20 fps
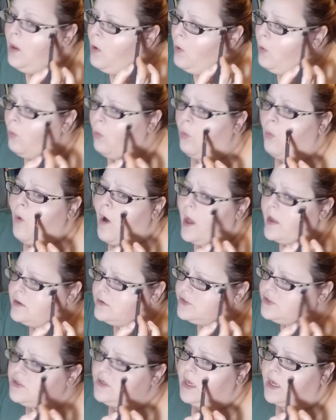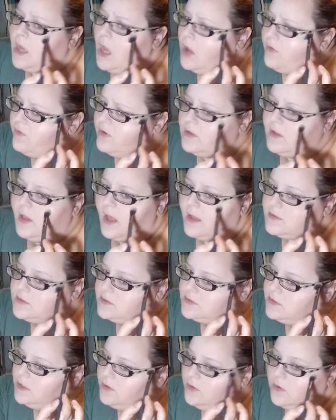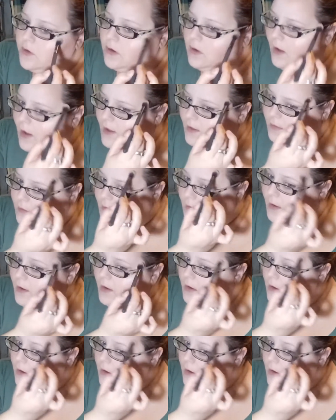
why don't you take off your glasses to do your highlight?